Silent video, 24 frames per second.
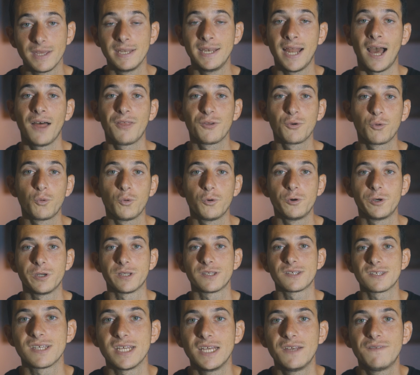In other
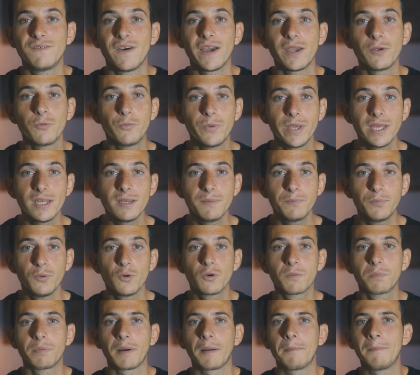words, if I read a
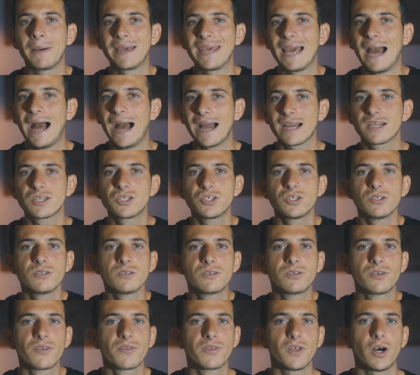book but my
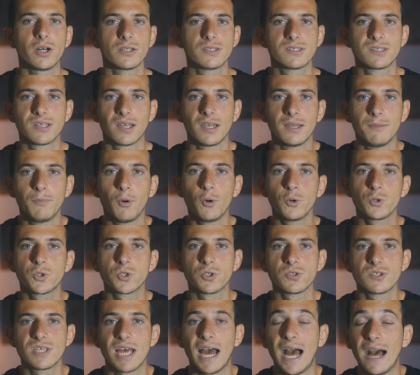actions, thoughts, and
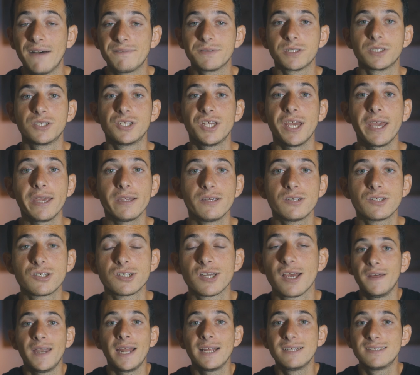emotions haven't
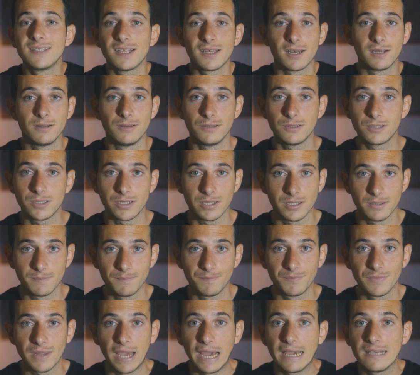changed, then I didn't learn.
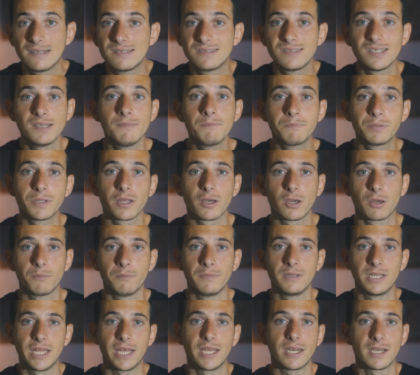I simply
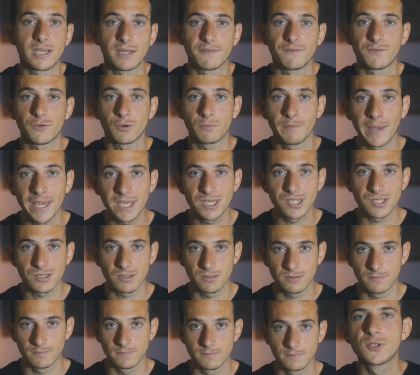accumulated
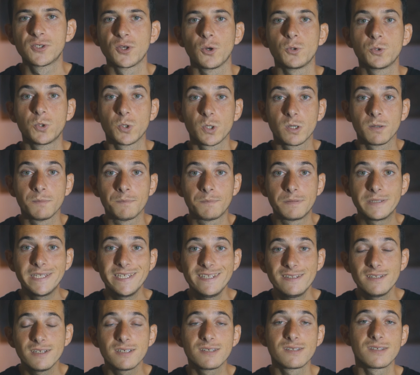information. So to
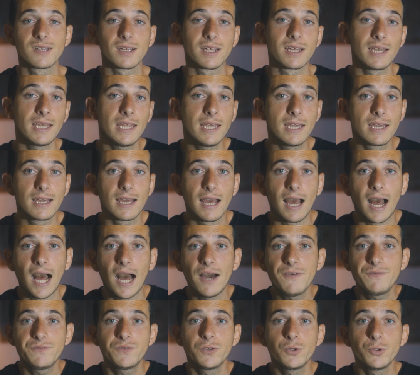complete this technique,
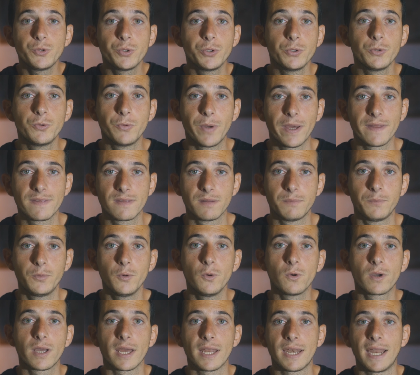after you read the
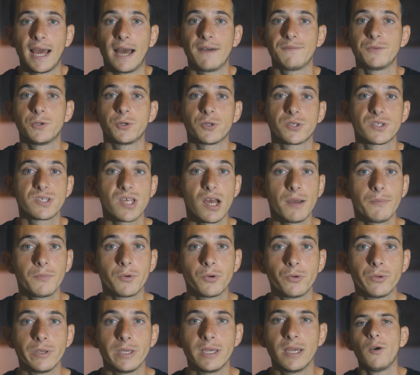book and have your
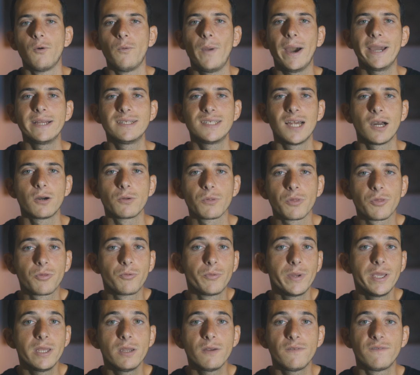summary, write down
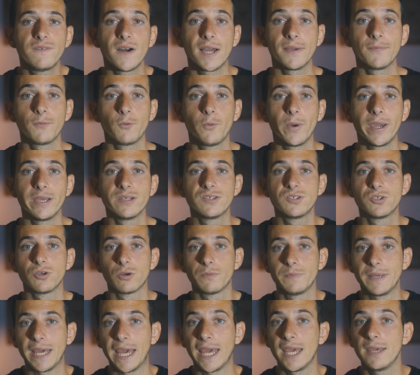3 to 5 ways your
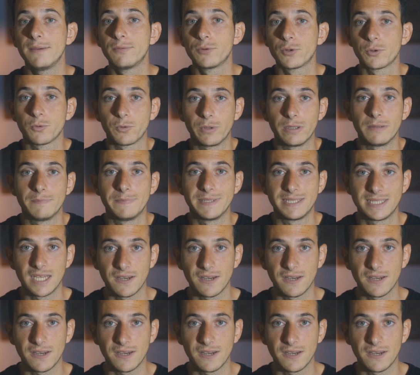behavior will be